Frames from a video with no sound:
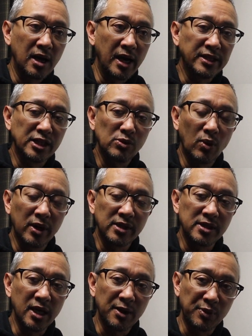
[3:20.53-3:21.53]
I just want to
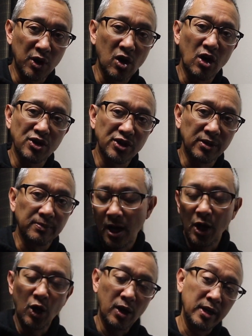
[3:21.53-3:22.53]
take precaution.
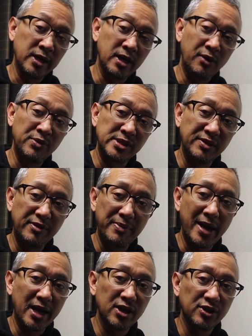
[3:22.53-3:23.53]
I, I, I received the
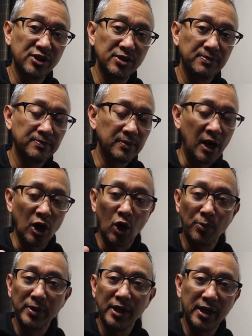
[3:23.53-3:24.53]
package I
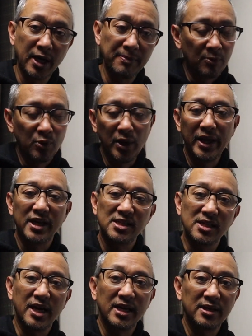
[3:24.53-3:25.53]
open it up, really
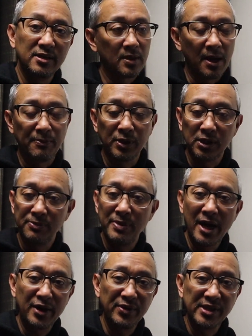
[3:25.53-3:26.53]
excited. I put the
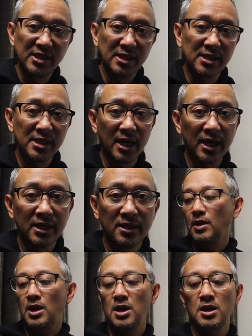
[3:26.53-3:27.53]
batteries inside
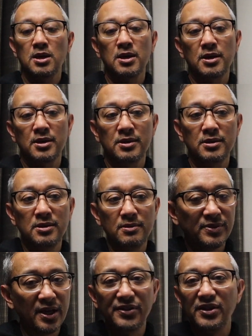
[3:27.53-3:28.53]
and
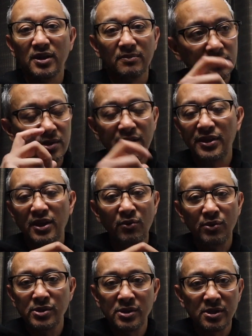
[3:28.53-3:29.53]
nothing, nothing. It
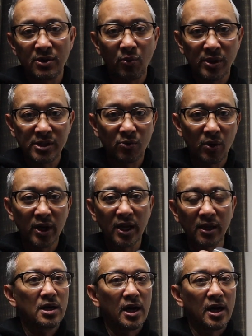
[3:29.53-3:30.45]
was, it wasn't working.